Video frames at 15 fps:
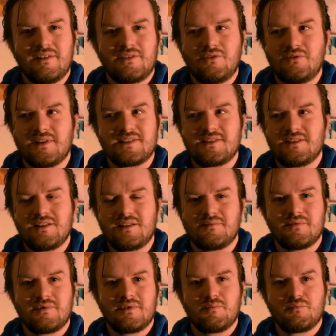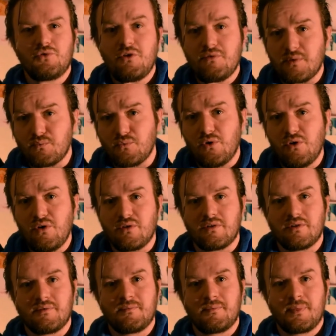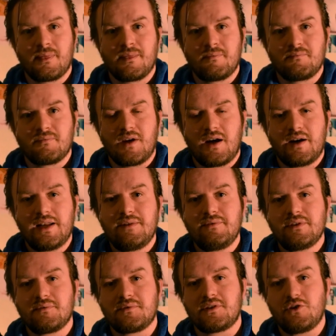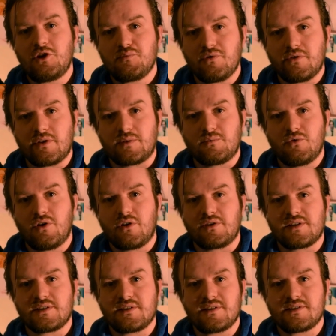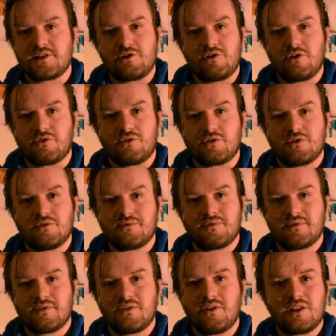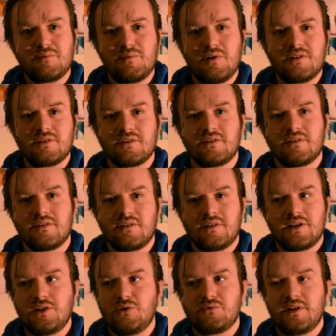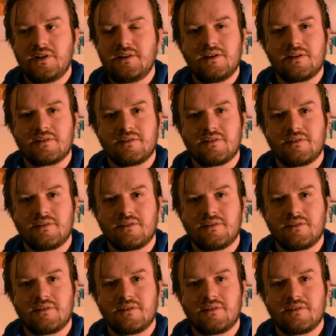Don't listen to them. Prove them wrong. And even if you do prove them wrong and they still say you're not good enough, cut them out. You don't need that.